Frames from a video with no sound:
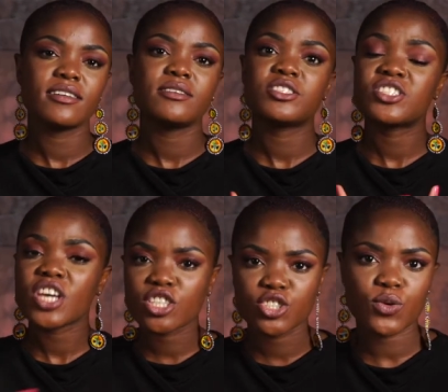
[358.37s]

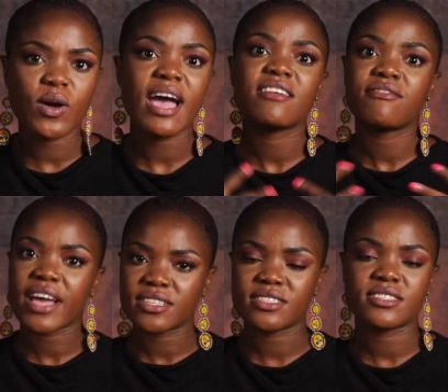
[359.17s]
sexual
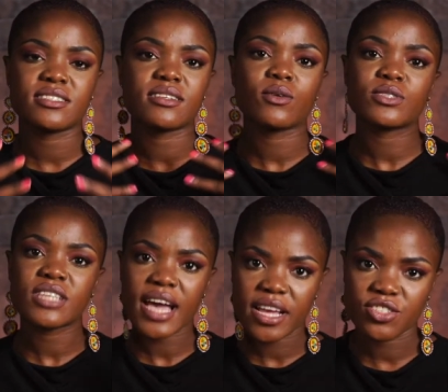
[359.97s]
advances or
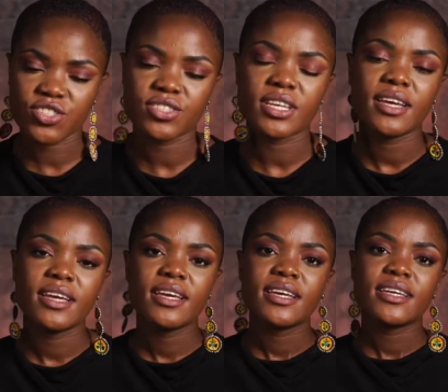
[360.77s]
touch
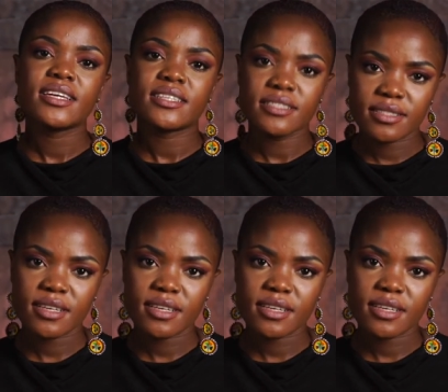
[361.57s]
is